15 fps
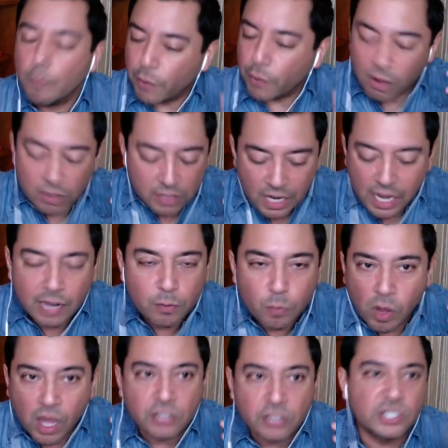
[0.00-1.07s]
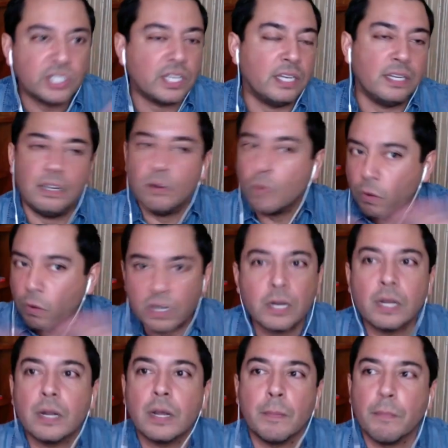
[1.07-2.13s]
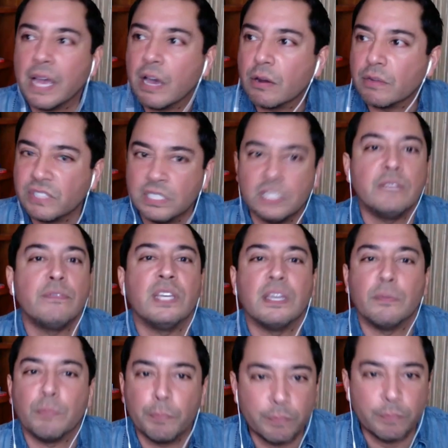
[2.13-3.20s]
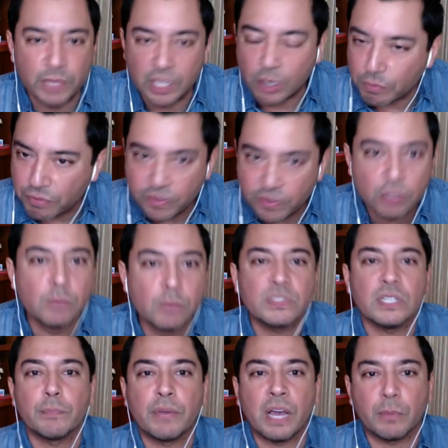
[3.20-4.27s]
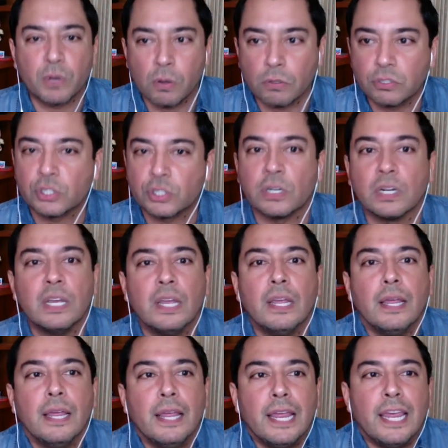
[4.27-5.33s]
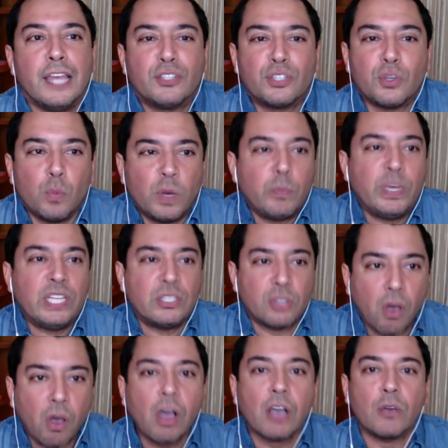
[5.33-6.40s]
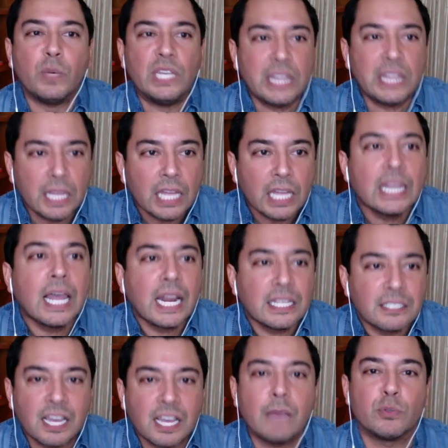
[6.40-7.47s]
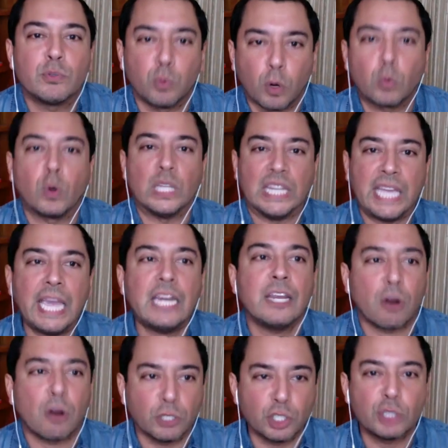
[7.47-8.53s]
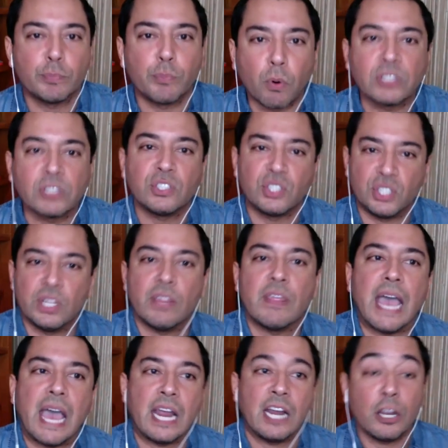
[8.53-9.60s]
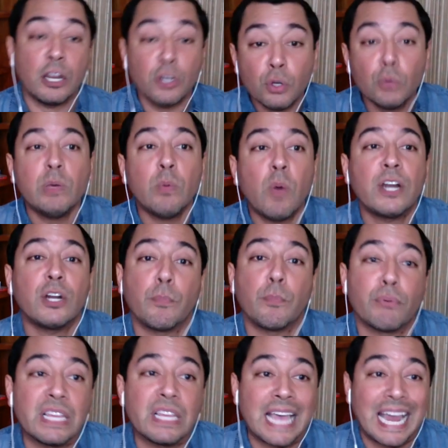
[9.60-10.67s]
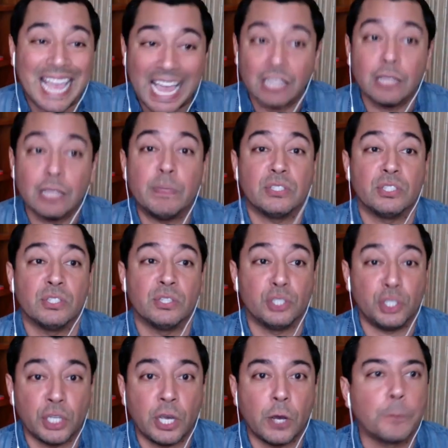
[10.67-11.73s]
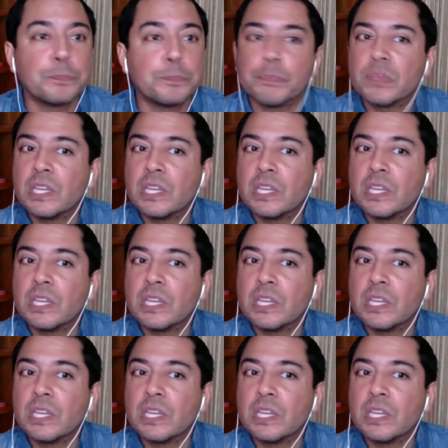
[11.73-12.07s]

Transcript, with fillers: Paul and I watch an inordinate amount of T V and, you know, films and pop culture. And so when we talk, we a lot of times we're relating our sports to that. And I knew we wanted to bring that element to the show,